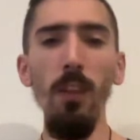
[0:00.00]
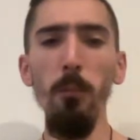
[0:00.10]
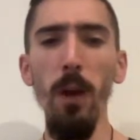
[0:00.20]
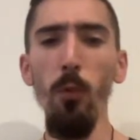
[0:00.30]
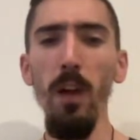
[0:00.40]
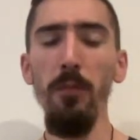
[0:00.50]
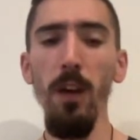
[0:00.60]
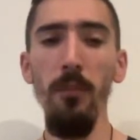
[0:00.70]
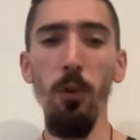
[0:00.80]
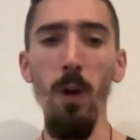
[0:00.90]
By the way, if you
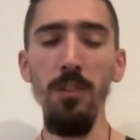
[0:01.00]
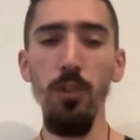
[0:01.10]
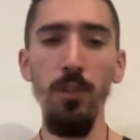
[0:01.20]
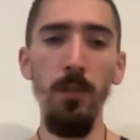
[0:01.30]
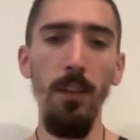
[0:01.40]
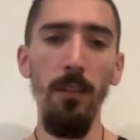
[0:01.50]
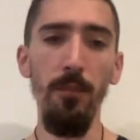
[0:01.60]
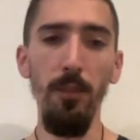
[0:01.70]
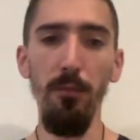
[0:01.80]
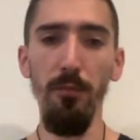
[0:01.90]
have a question,
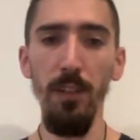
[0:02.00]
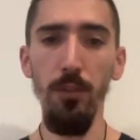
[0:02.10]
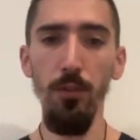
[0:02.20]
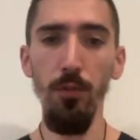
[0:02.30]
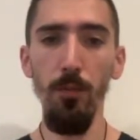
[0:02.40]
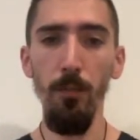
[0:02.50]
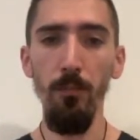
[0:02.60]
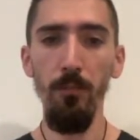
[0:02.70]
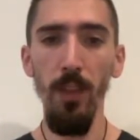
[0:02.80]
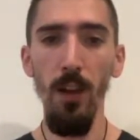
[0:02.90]
feel free to
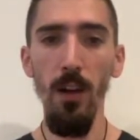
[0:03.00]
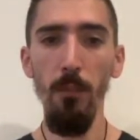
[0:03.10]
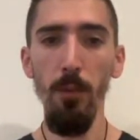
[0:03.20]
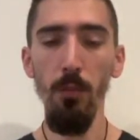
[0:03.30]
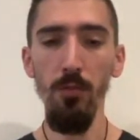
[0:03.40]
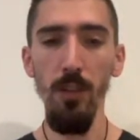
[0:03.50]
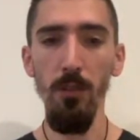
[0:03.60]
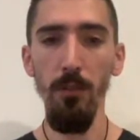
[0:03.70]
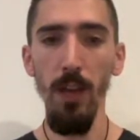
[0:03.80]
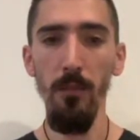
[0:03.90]
post it, or
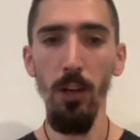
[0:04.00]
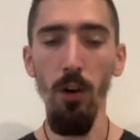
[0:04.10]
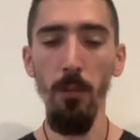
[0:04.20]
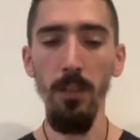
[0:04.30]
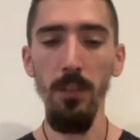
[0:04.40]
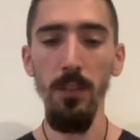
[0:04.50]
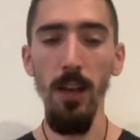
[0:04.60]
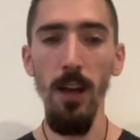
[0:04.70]
if you have a comment.